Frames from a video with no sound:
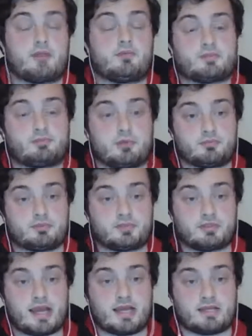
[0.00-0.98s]
West Brom
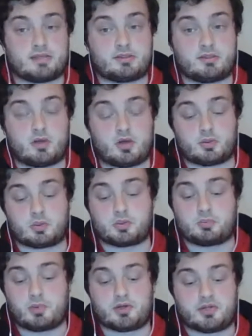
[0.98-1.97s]
got a
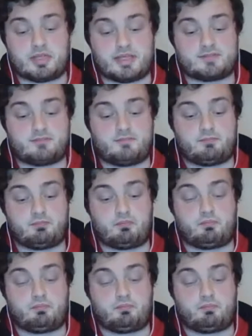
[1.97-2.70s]
good point against